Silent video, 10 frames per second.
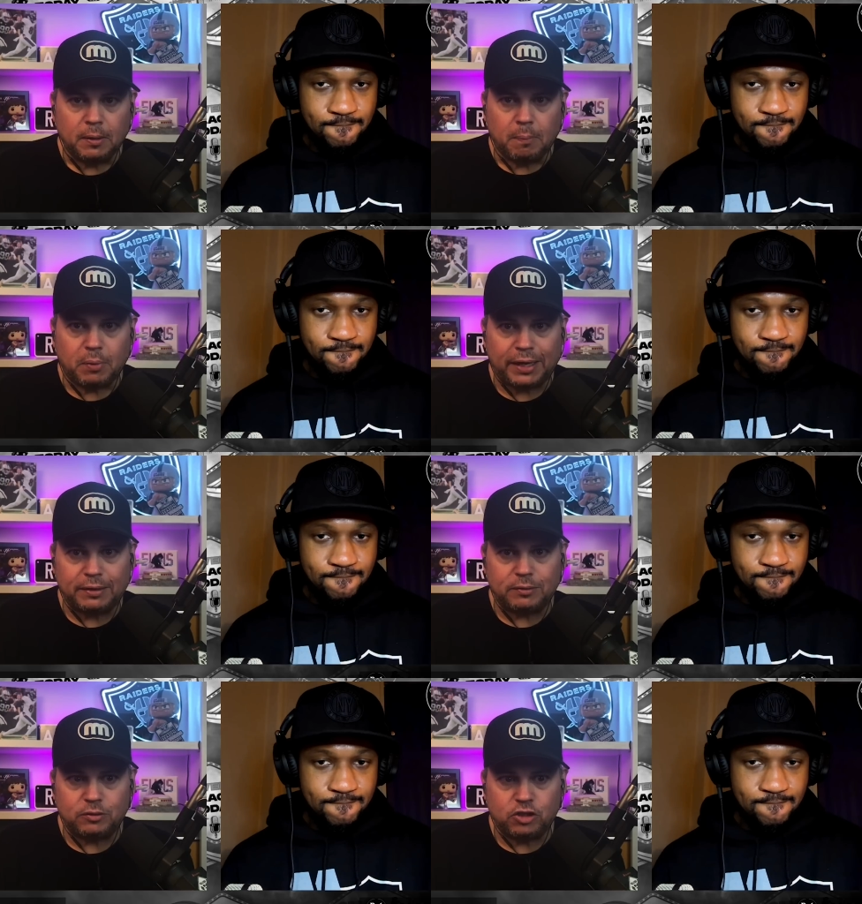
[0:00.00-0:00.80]
Speaker 1: But
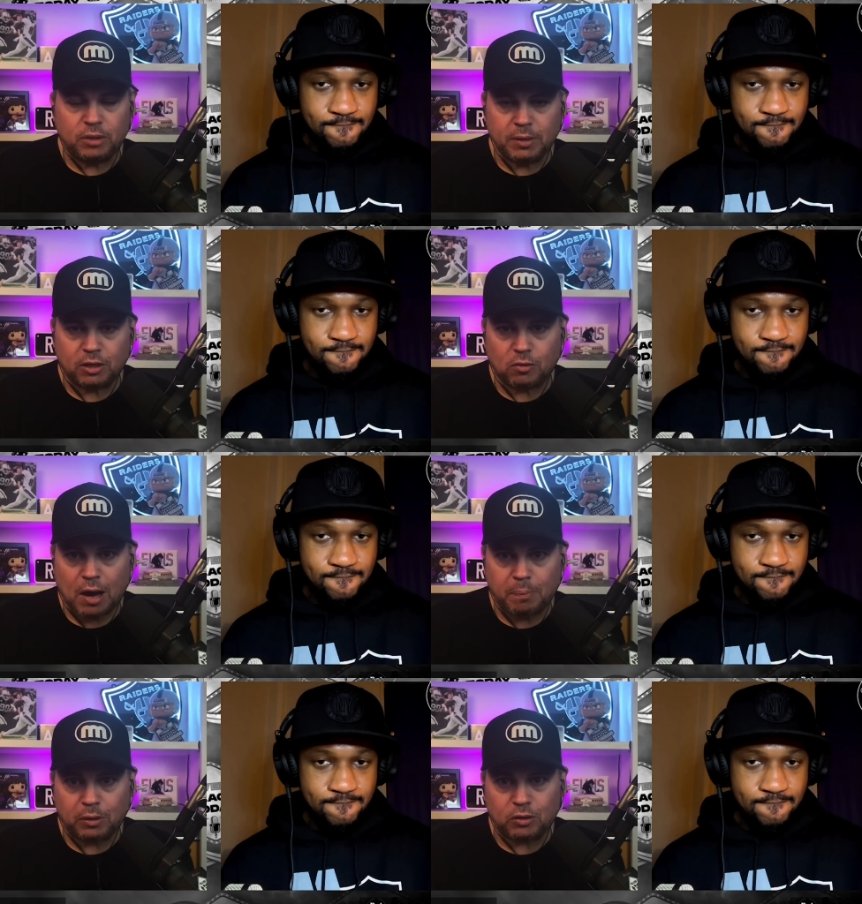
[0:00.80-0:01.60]
Jimmy
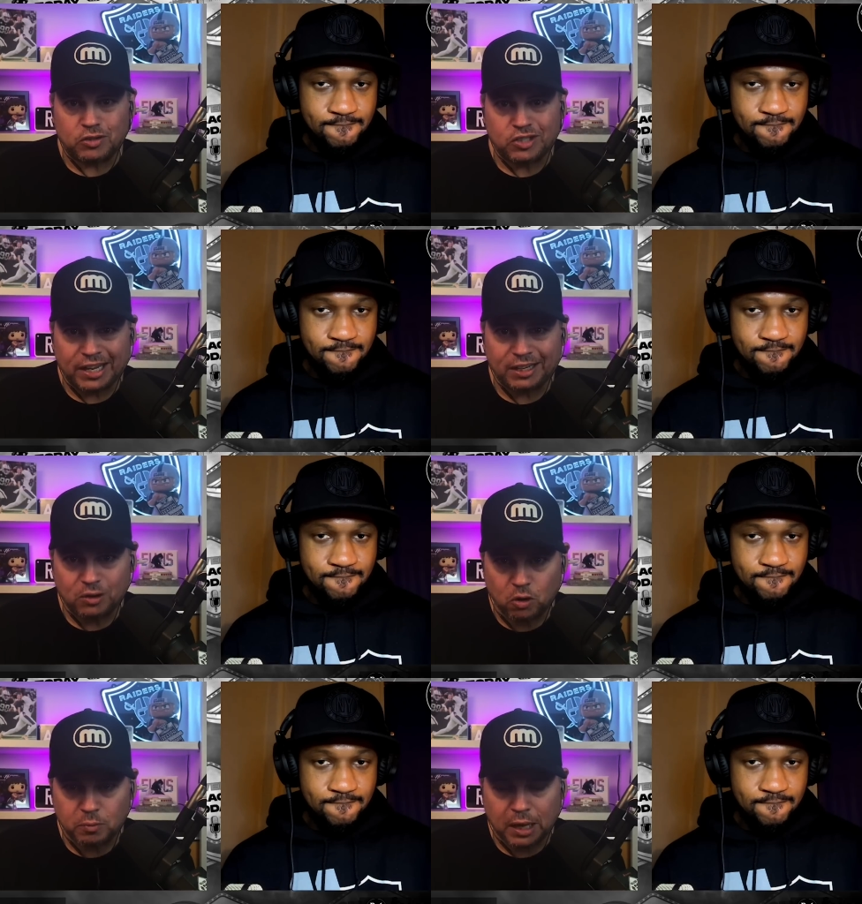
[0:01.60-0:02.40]
Garoppolo's second
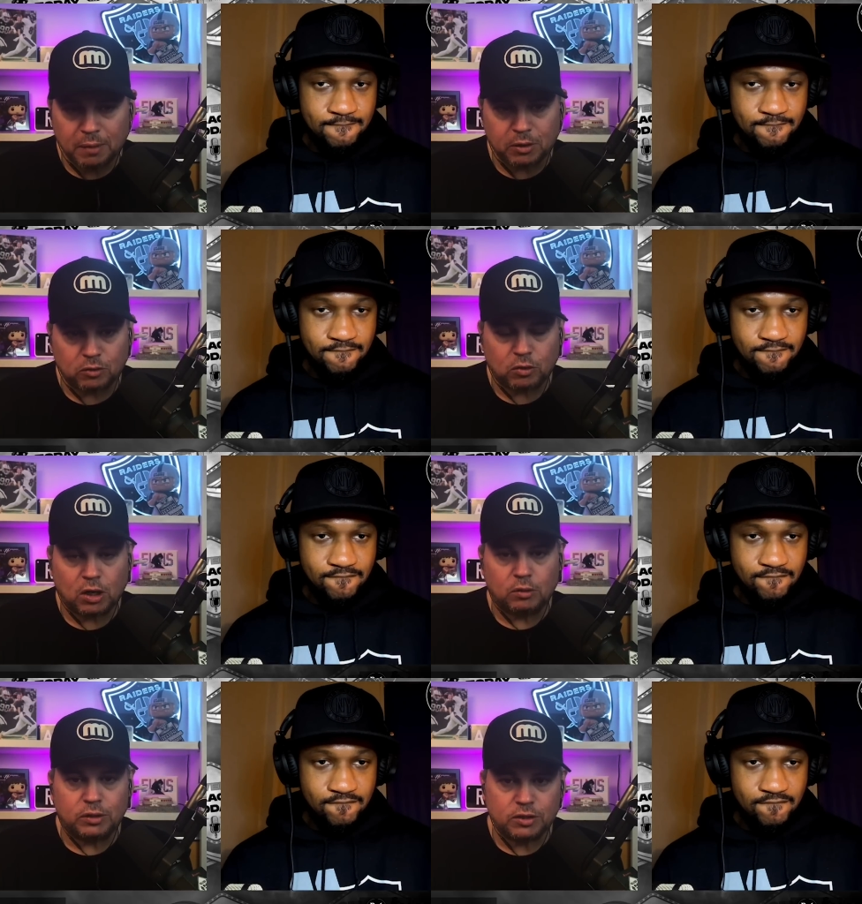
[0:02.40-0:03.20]
home game in a
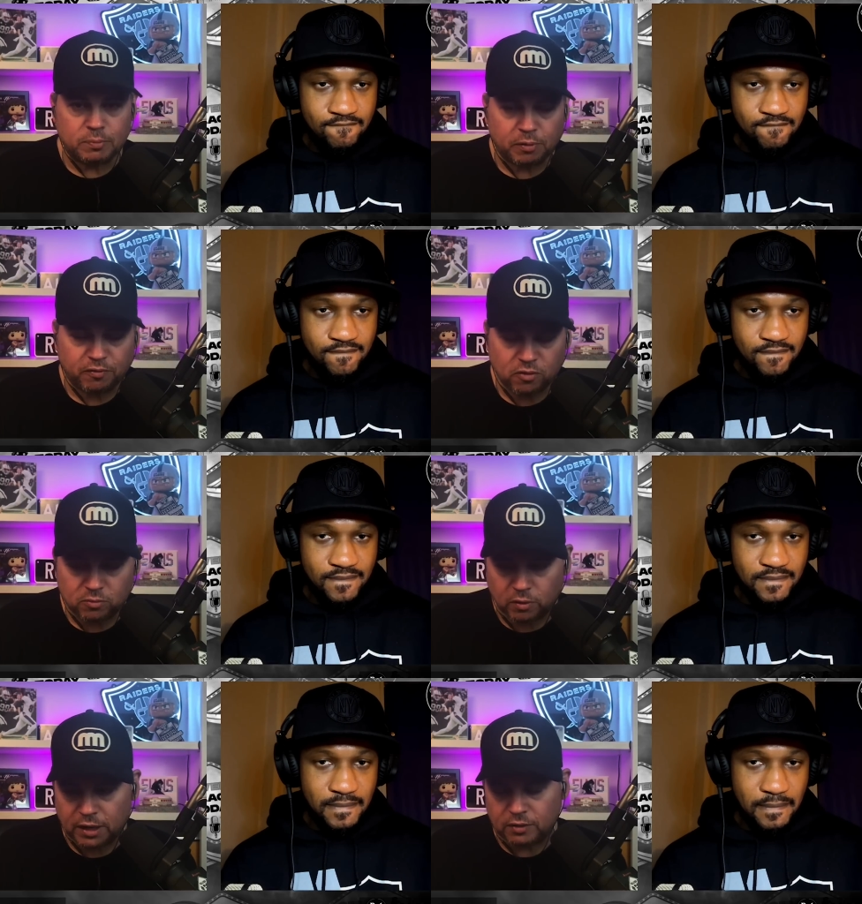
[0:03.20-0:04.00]
row doesn't perform
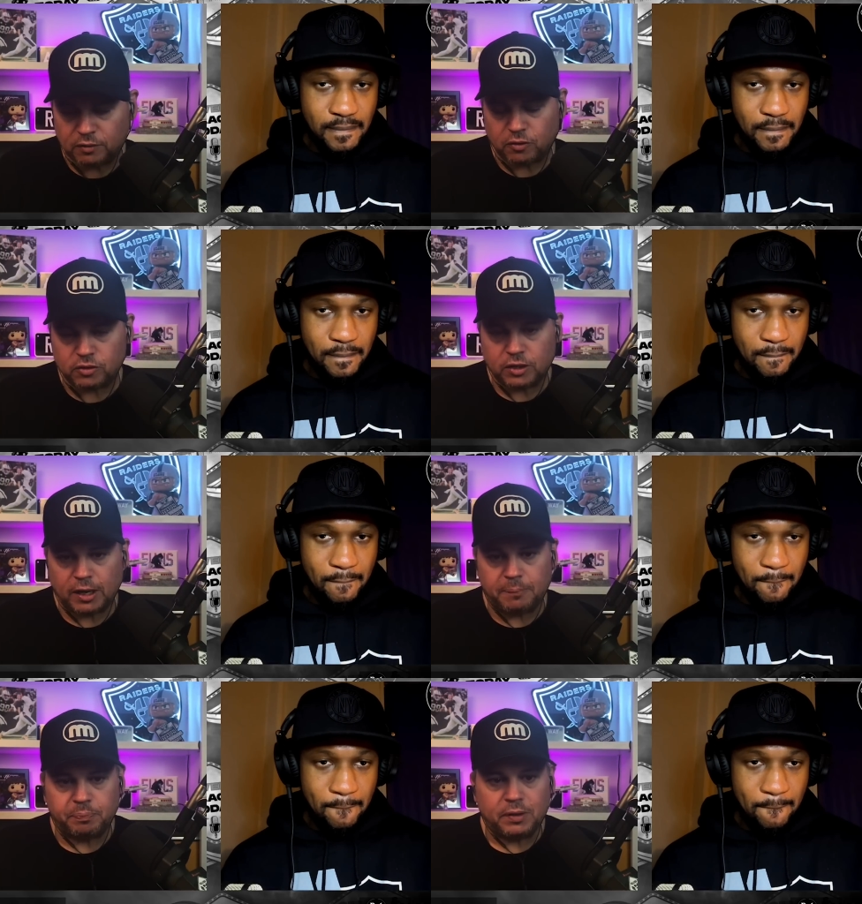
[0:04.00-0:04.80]
great in the first
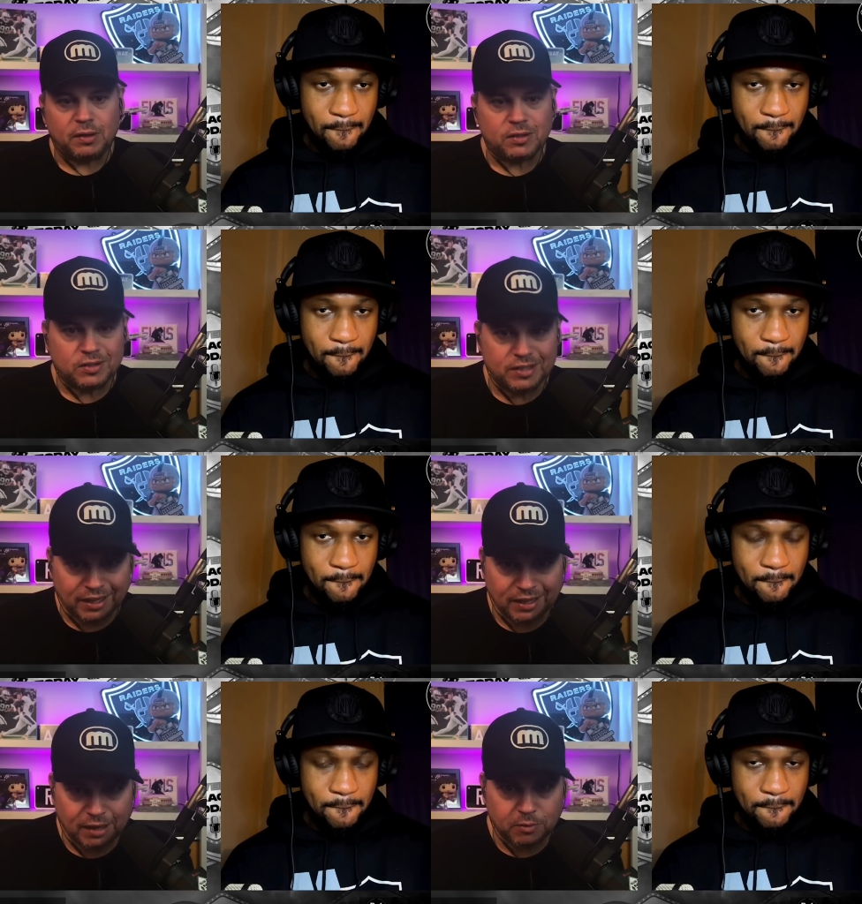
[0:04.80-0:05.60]
game.
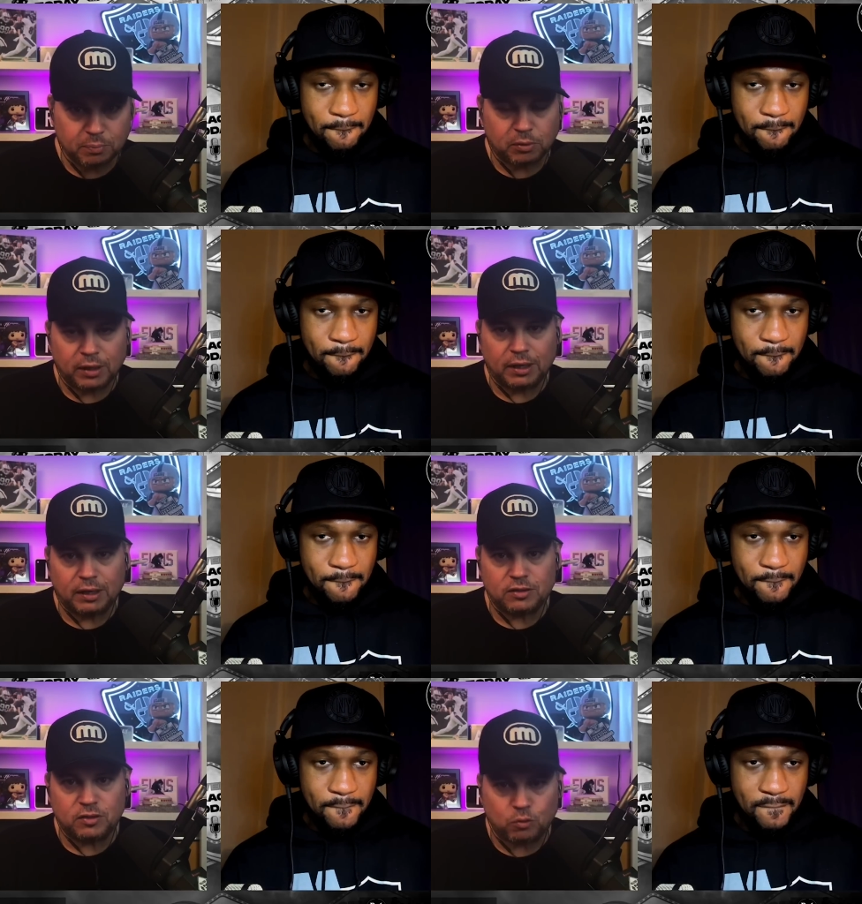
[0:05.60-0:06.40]
Second game you're playing
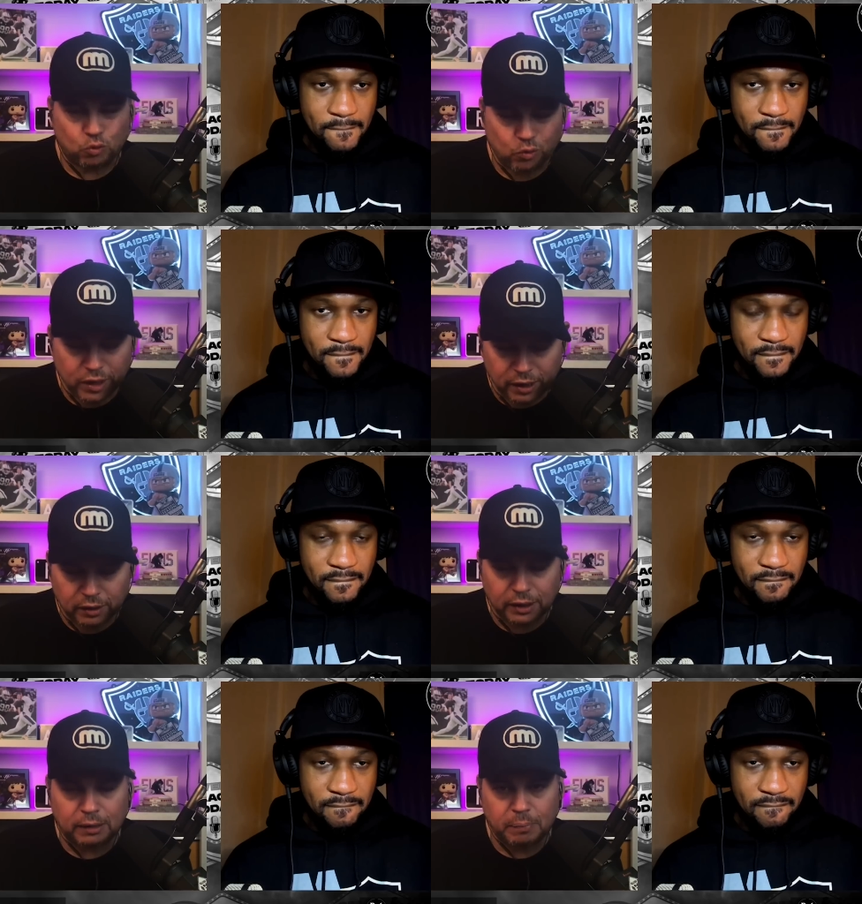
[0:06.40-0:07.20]
against the
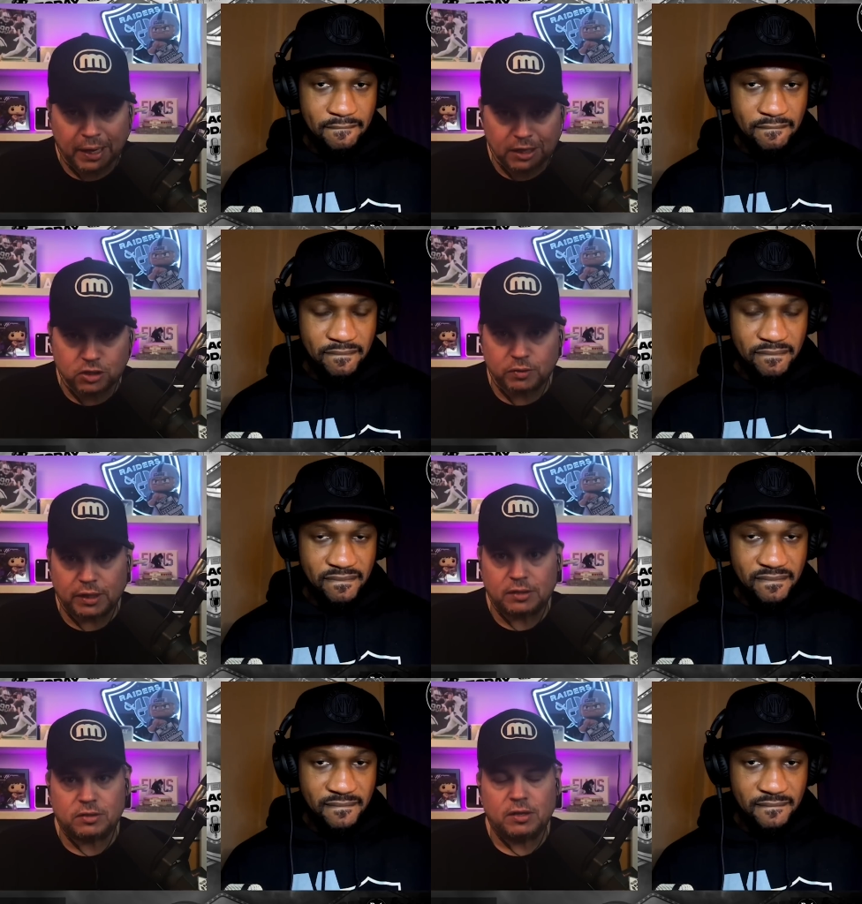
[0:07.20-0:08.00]
reeling
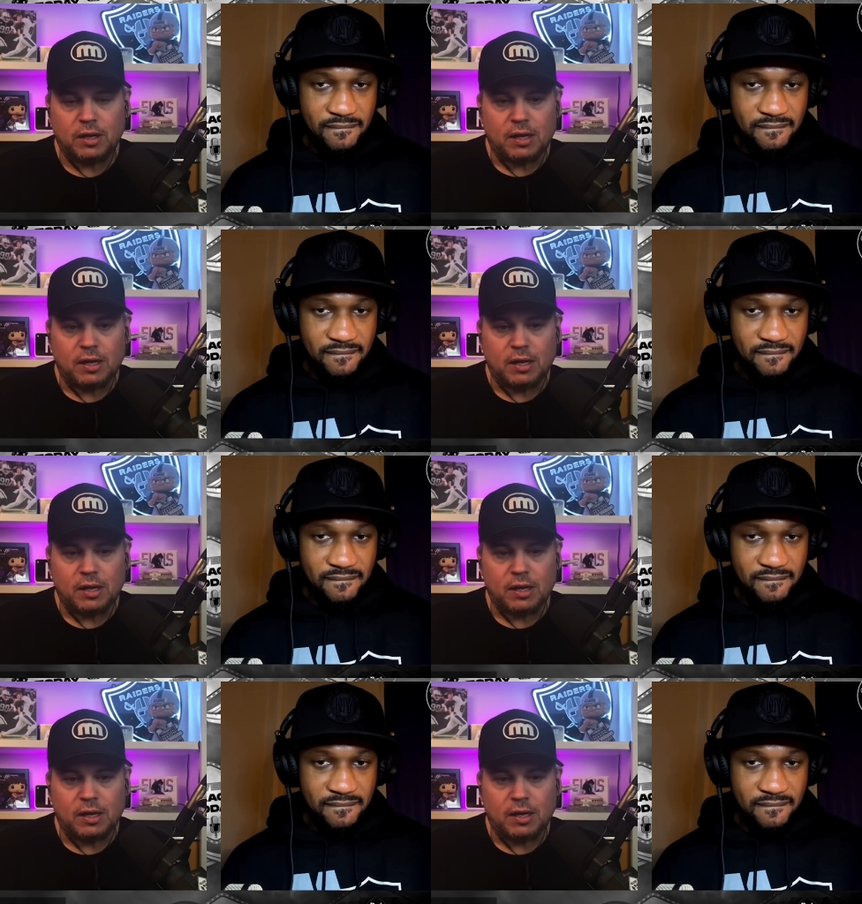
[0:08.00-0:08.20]
Patriots.